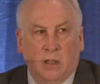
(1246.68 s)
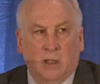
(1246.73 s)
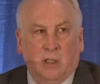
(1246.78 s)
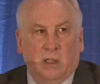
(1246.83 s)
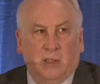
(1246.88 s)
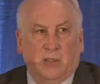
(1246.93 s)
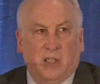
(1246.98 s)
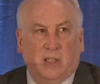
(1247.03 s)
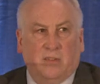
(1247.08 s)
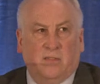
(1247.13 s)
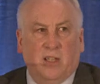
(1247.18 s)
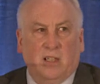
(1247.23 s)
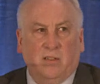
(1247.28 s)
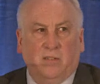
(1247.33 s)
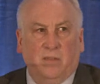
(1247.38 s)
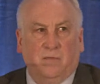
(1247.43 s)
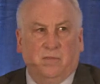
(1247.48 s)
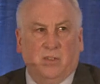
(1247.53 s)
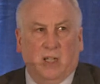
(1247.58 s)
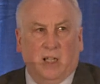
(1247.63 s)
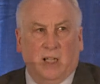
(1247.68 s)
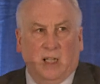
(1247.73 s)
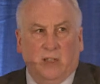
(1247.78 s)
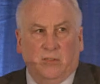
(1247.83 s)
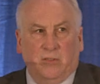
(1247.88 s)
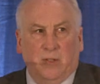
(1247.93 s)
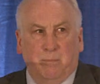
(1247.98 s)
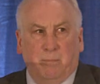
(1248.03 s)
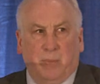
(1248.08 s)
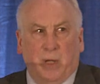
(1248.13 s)
The excessive
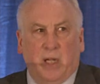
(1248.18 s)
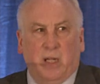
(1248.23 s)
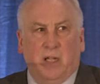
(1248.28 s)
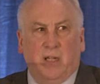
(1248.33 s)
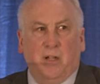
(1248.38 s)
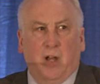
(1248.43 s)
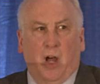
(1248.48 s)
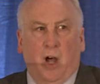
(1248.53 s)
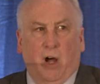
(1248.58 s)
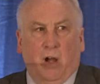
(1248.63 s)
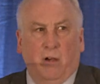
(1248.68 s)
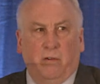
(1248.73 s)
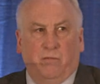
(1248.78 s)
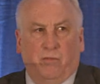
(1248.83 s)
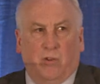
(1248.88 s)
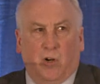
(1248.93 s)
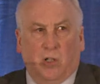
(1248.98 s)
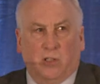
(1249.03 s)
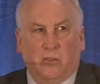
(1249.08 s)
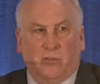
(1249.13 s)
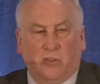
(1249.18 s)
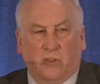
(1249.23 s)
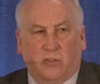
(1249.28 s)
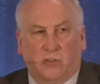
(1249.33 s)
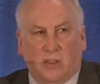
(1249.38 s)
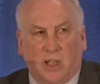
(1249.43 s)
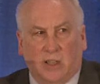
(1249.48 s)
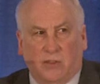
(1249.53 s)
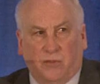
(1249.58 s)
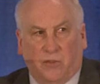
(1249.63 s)
delays in paying hard-fought
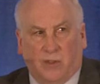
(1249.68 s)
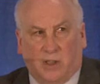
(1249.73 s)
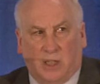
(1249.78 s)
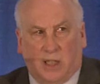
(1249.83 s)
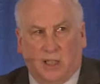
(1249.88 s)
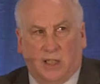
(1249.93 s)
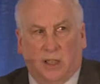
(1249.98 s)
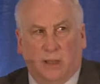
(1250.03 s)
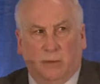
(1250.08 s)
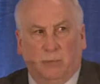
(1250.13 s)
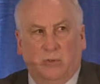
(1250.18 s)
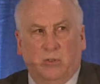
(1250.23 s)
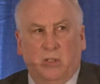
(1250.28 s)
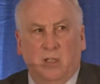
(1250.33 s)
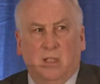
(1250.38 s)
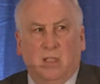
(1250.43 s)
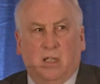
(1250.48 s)
successful claims